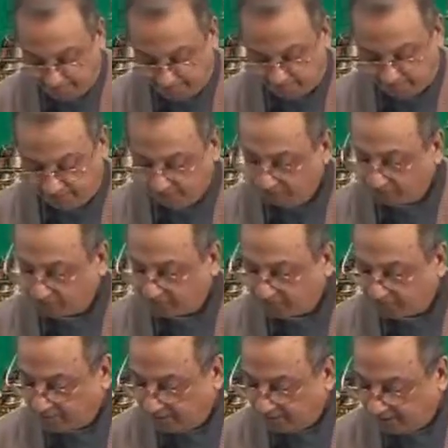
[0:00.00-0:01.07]
Which is
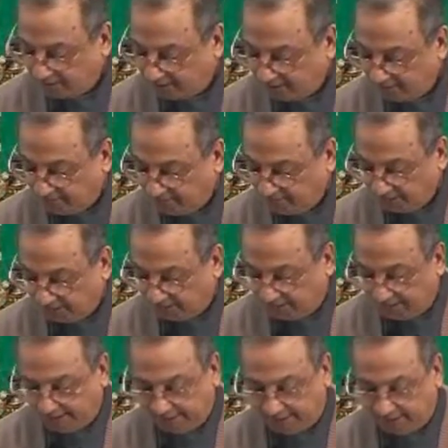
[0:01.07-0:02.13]
not very much.
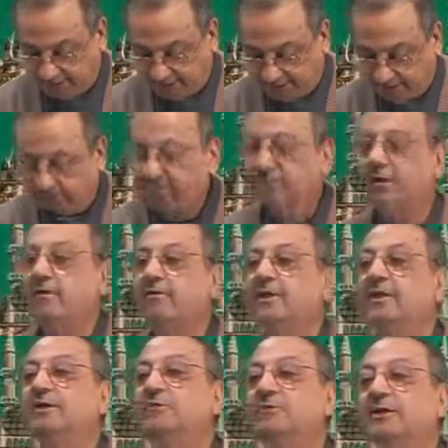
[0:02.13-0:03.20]
And it is very
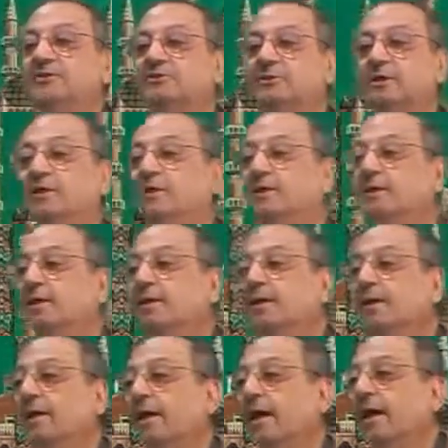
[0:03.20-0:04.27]
interesting.
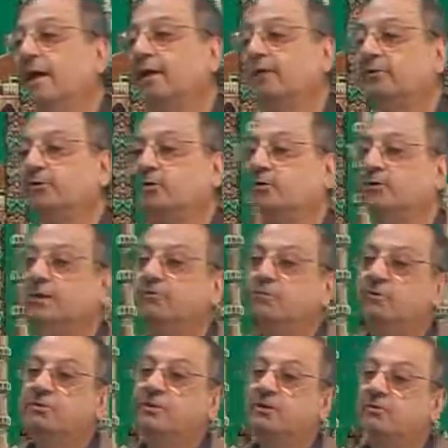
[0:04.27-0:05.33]
And you know, when
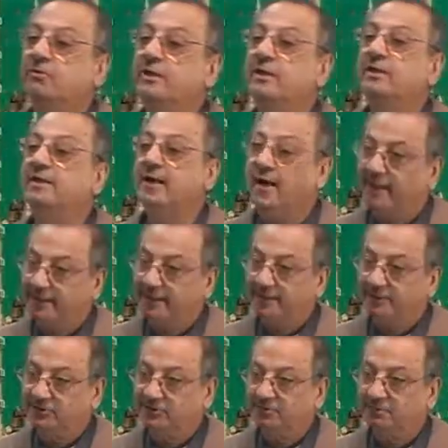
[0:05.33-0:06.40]
we were doing
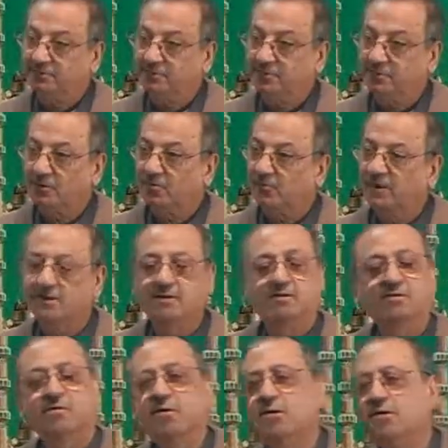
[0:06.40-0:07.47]
Naqis, we did a
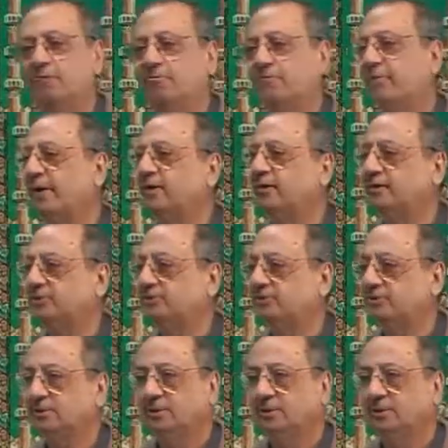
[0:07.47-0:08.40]
lot of practice.